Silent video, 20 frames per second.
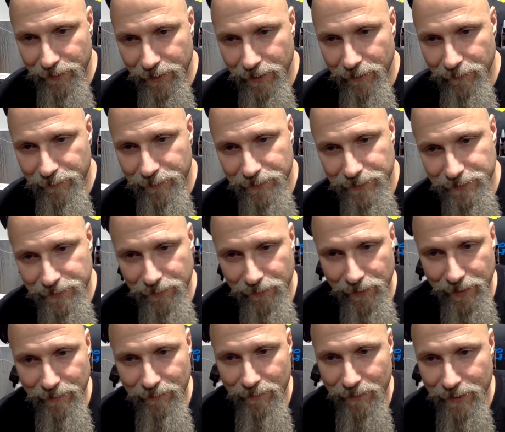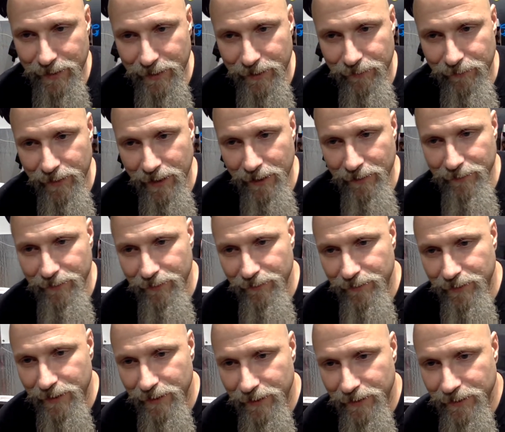I hope you're still able to get around
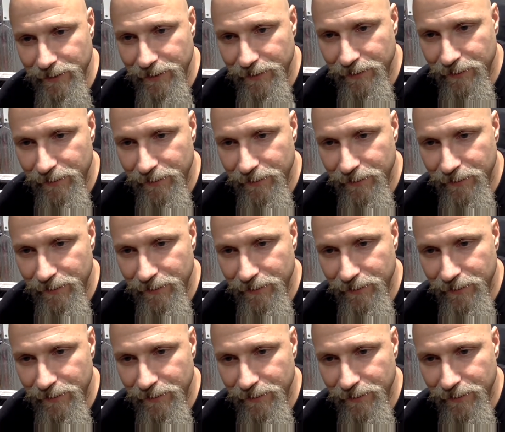okay.